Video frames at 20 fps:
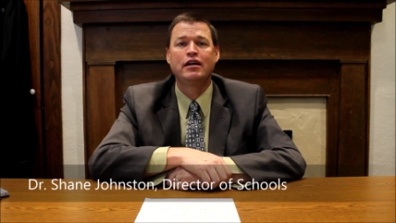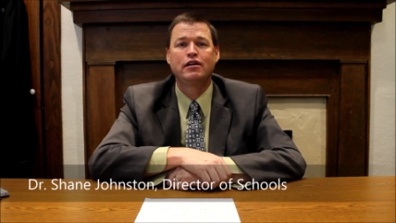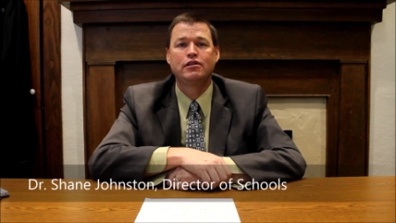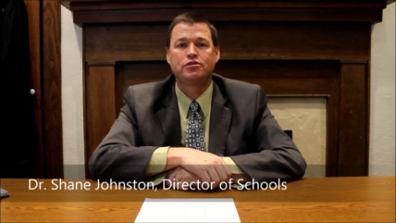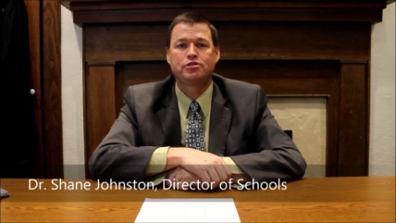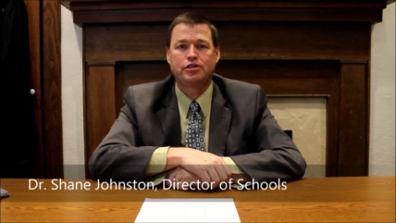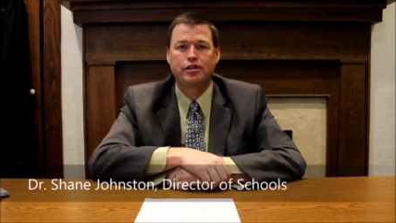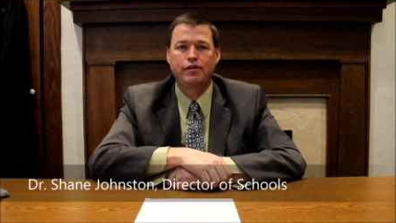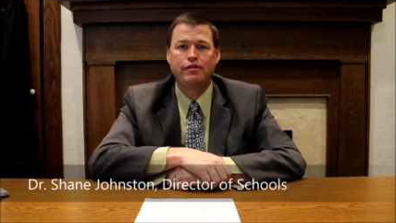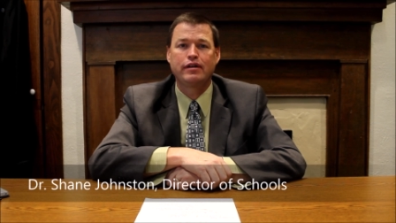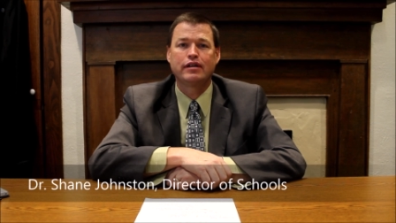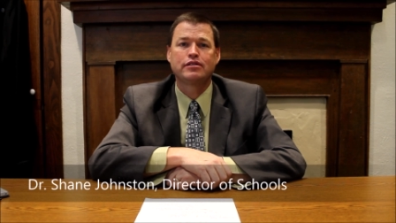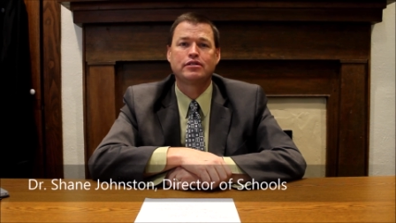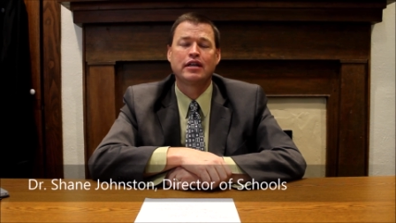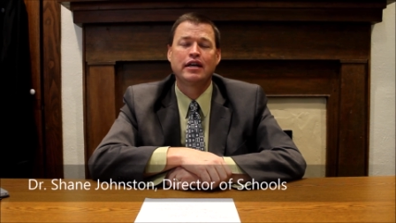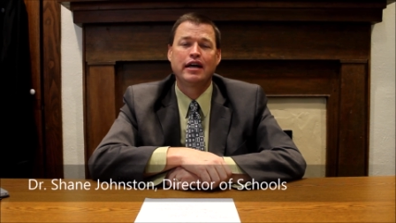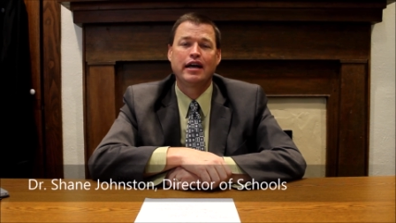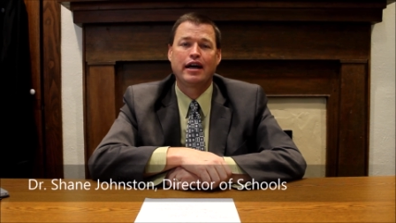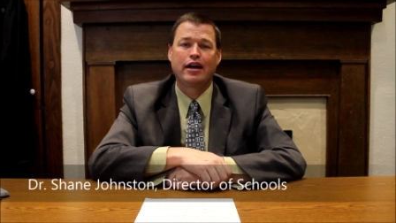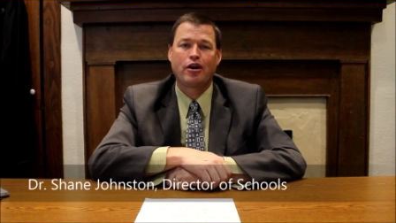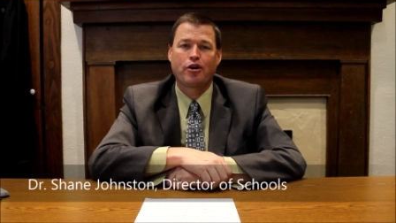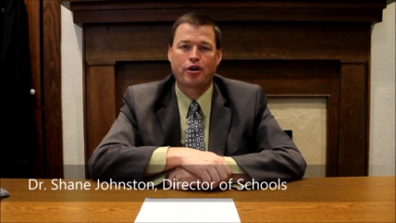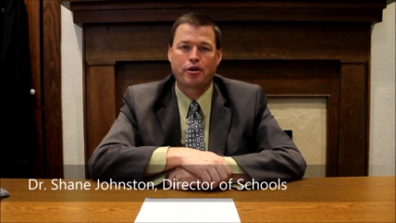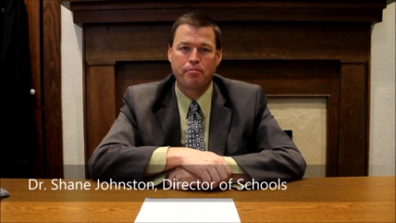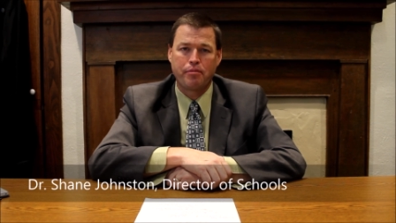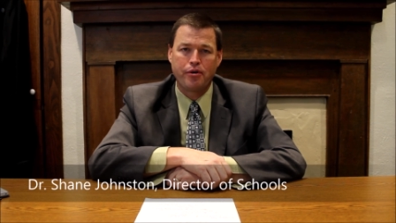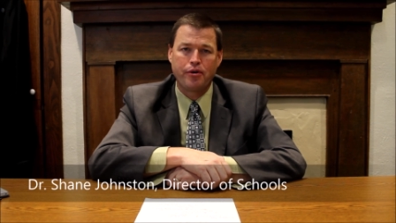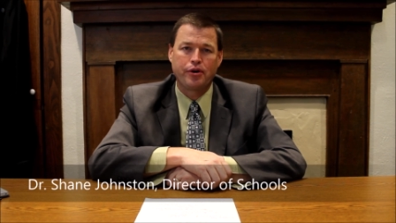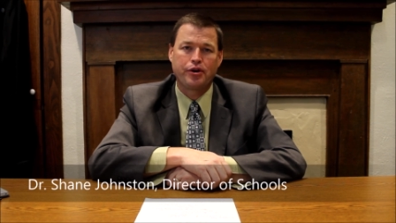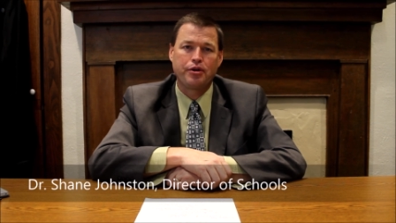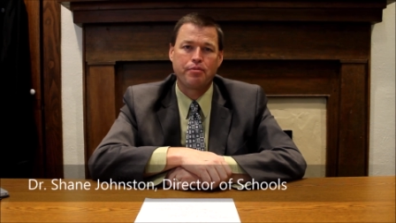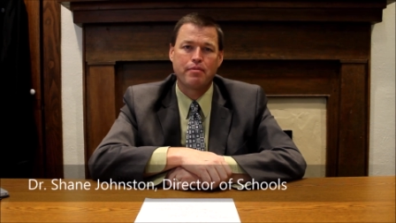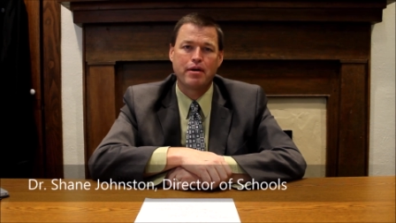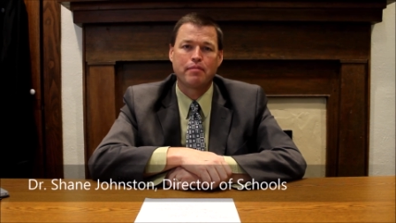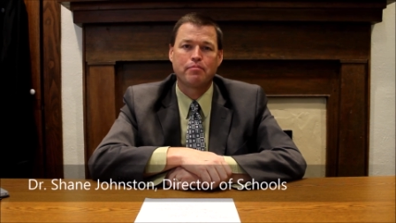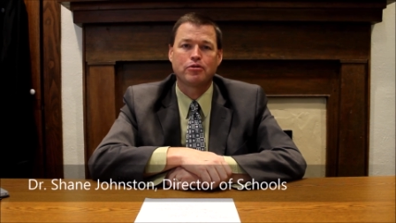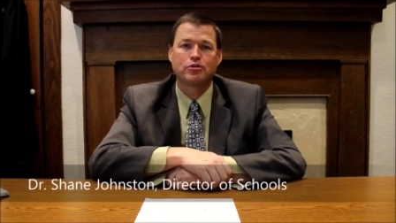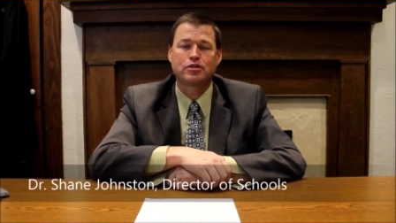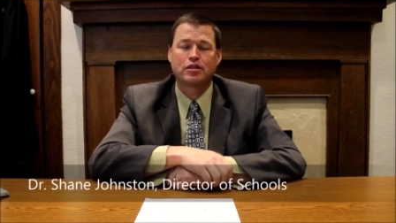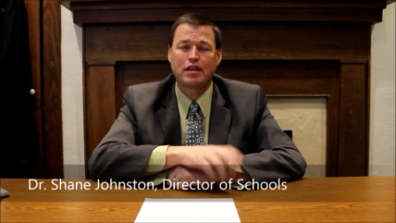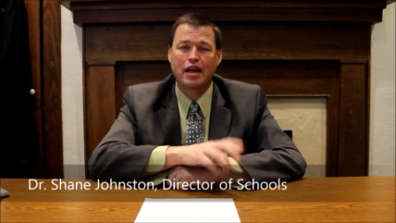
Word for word: students, and our community members.